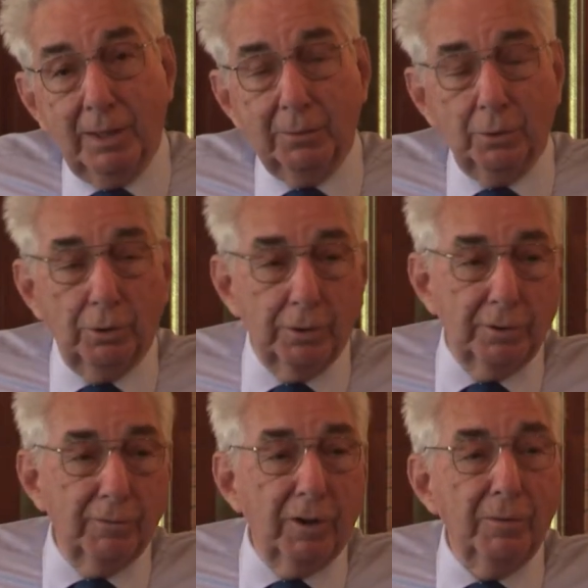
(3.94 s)
role or
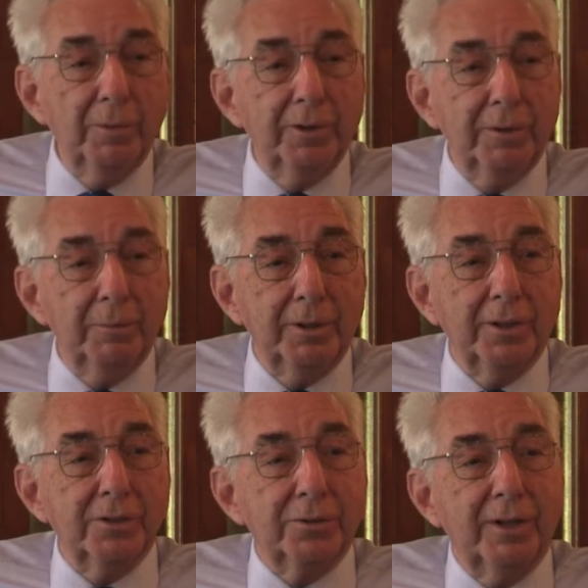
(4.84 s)
involvement in
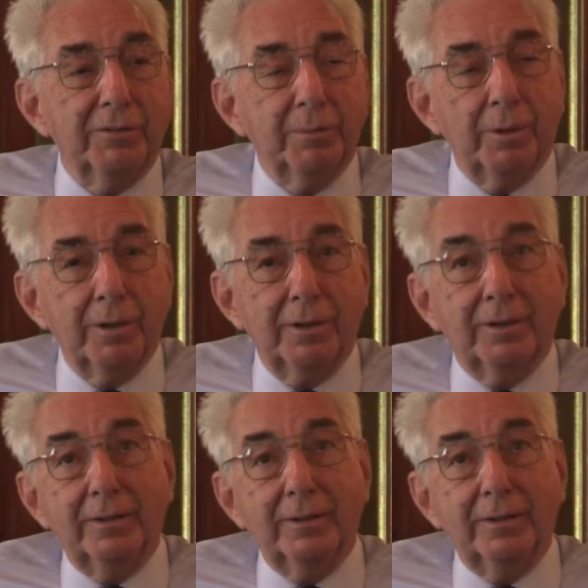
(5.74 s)
building Stratford Park